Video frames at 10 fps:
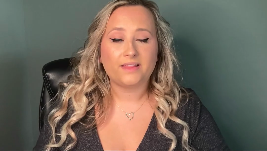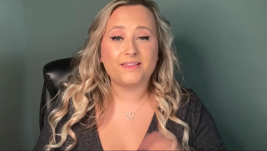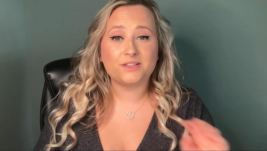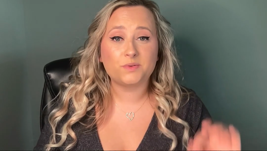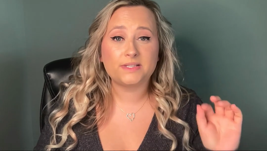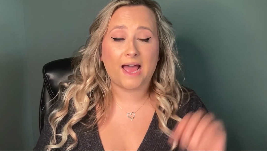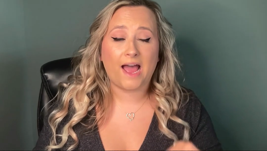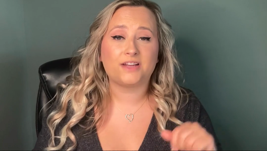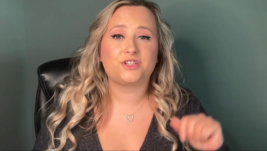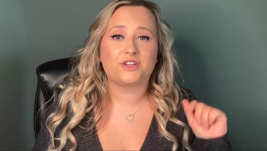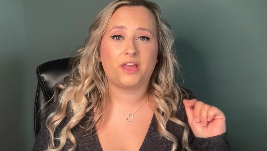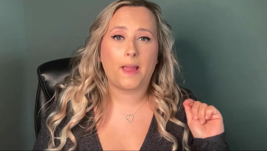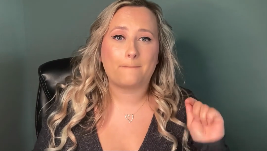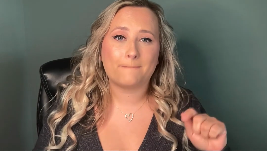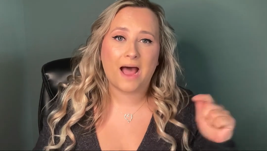This was
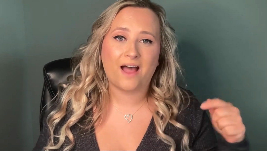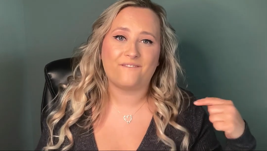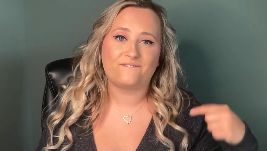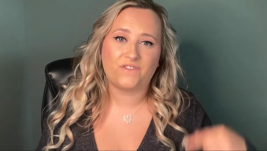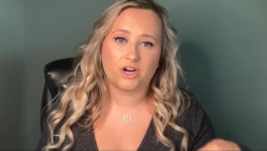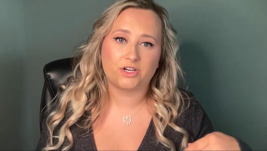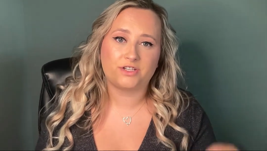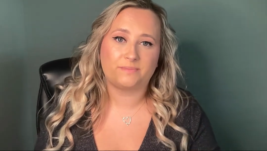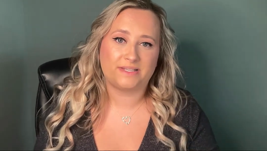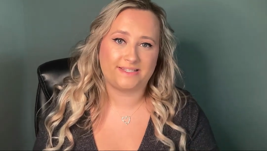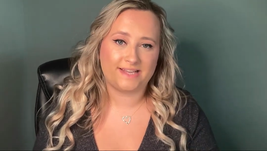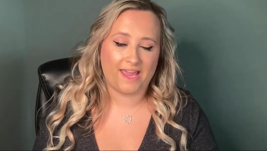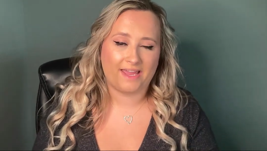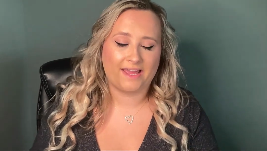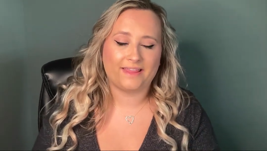actually my first
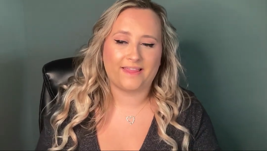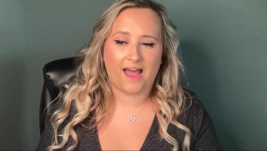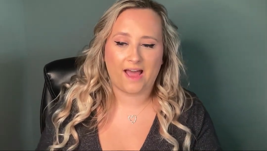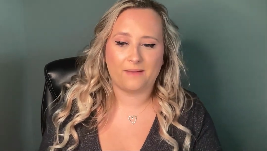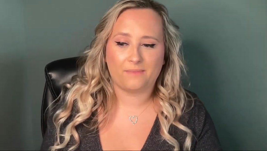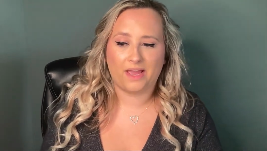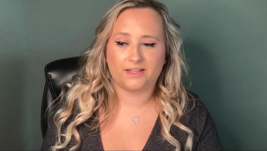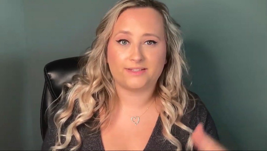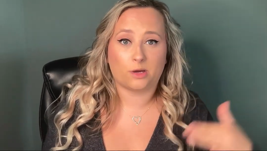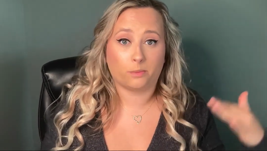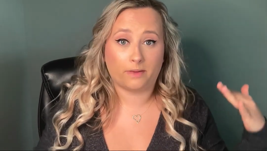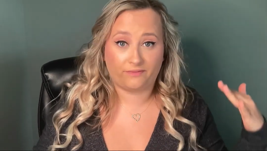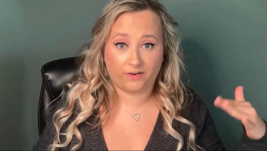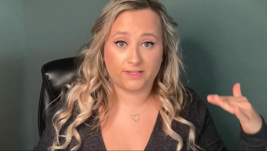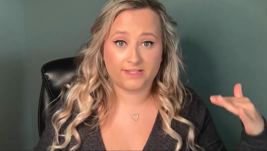mistake that I made. So my
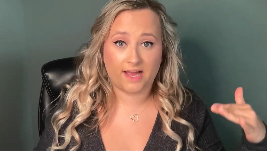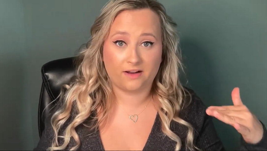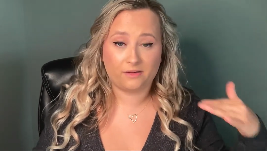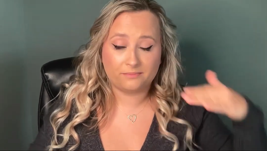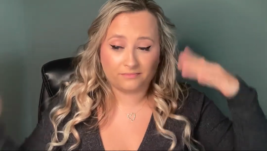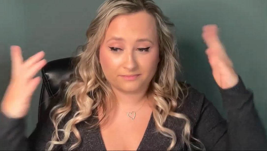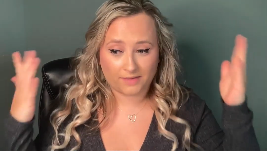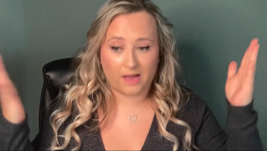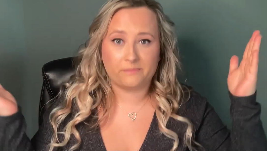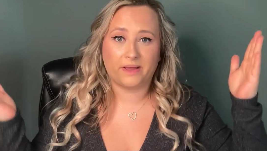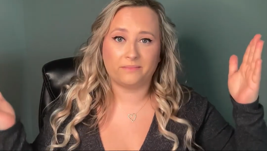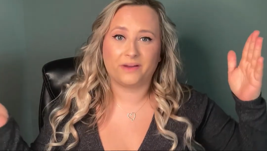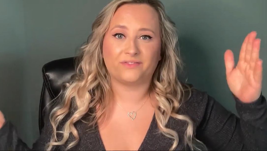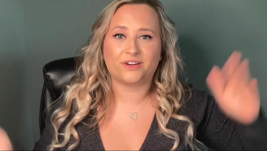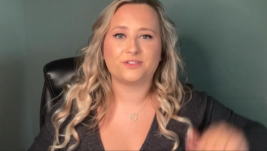first item, I made
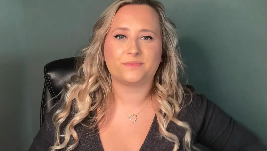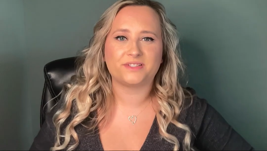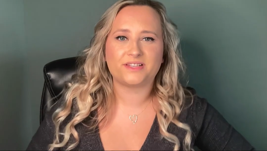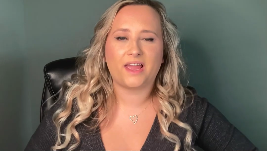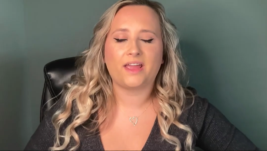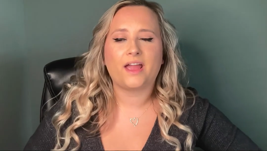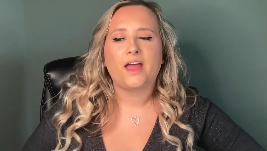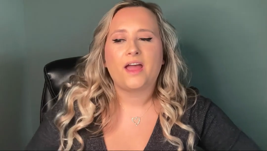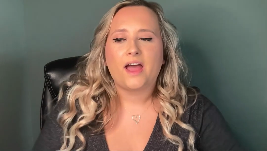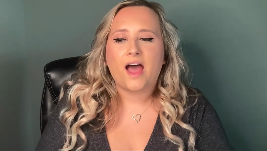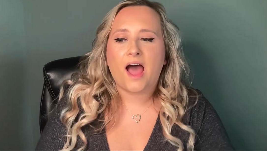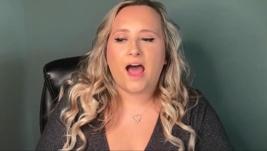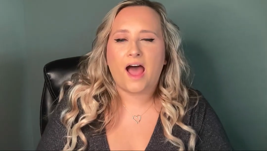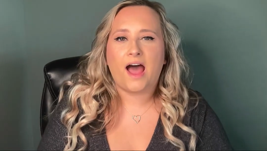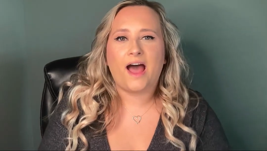my first mistake.
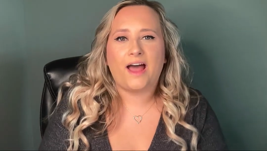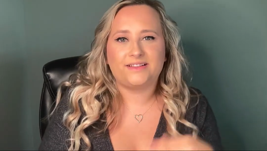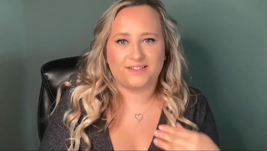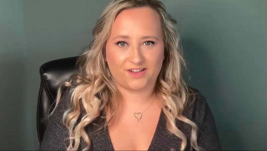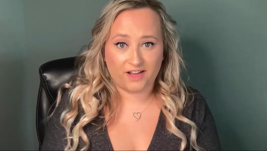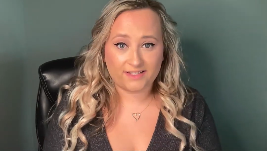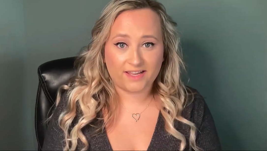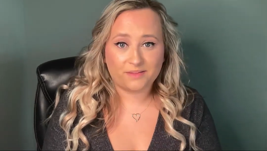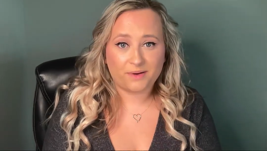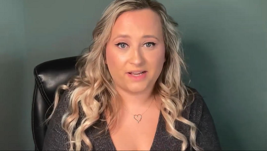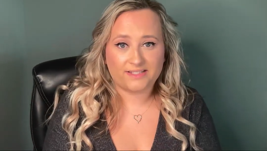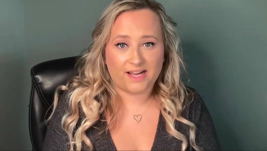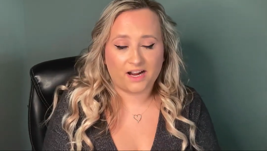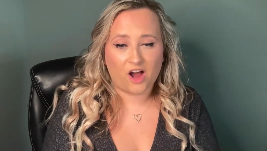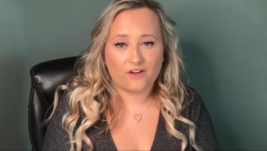I did not take the price
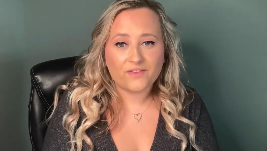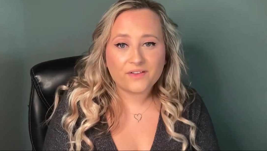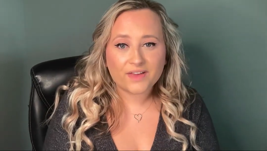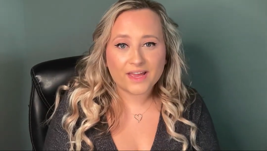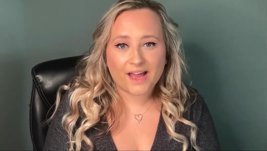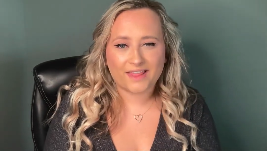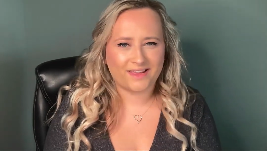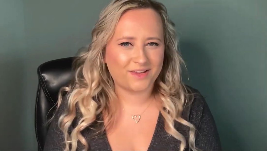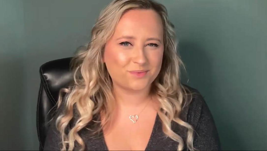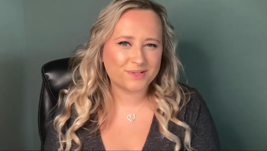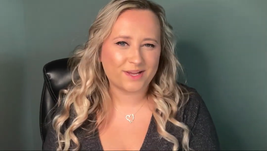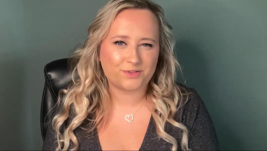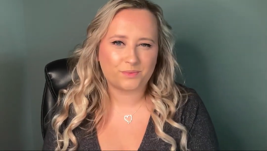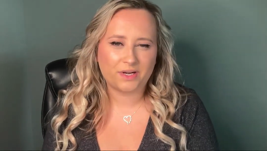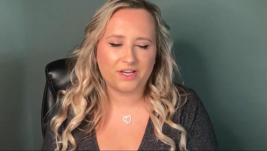tag off of it. I think it was
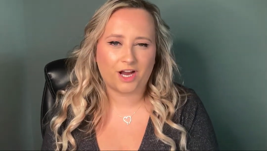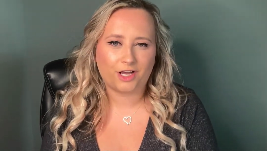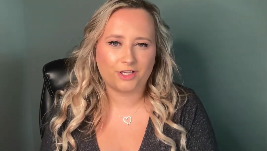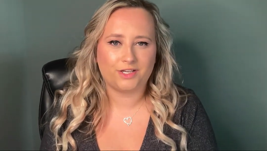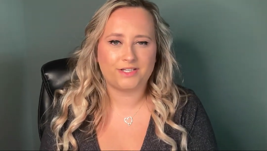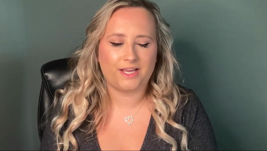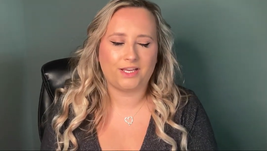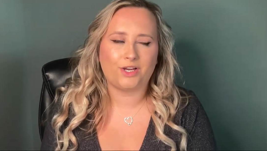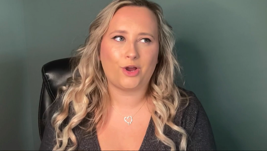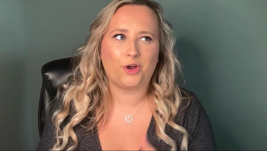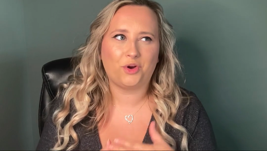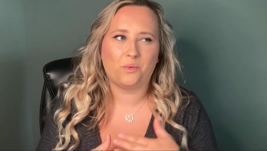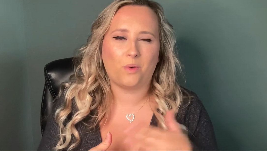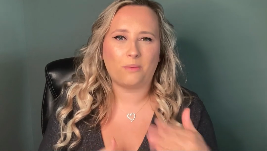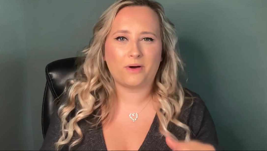like $20. And you
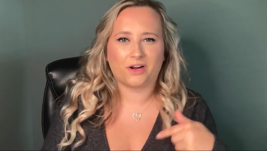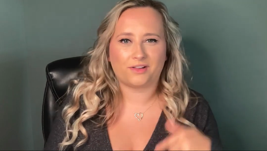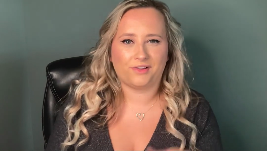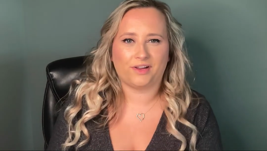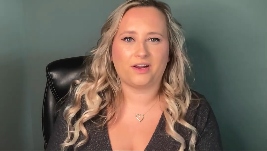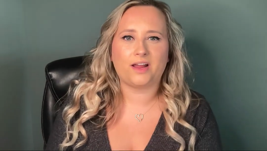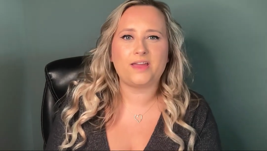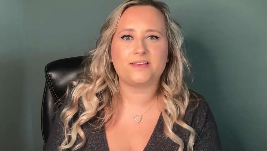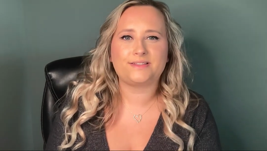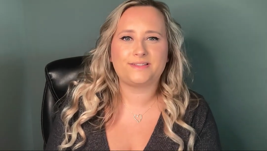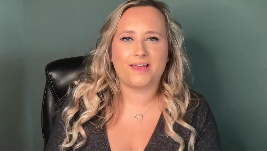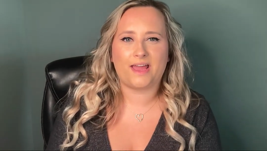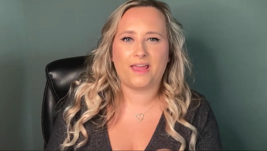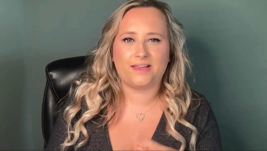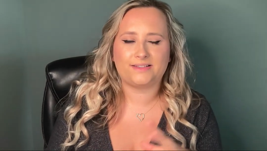know, Walmart clearance,
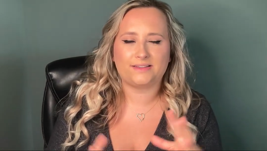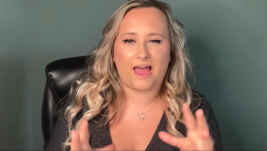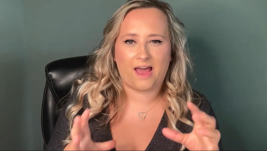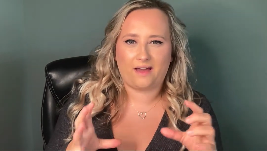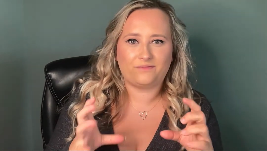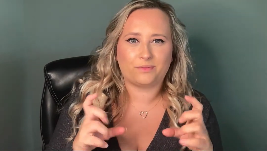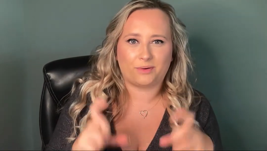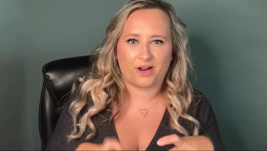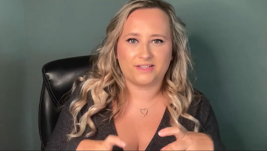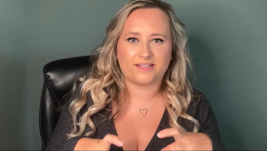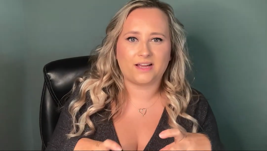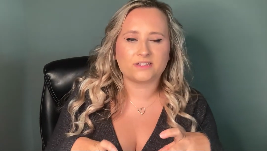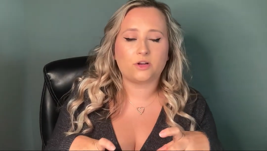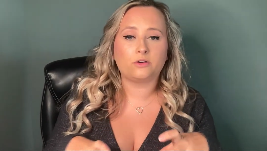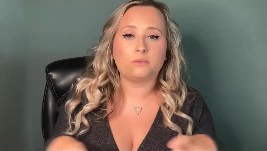they have the price
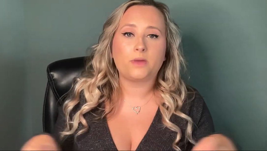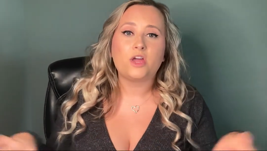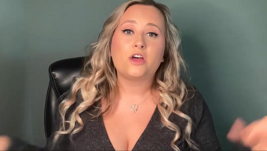tags on them.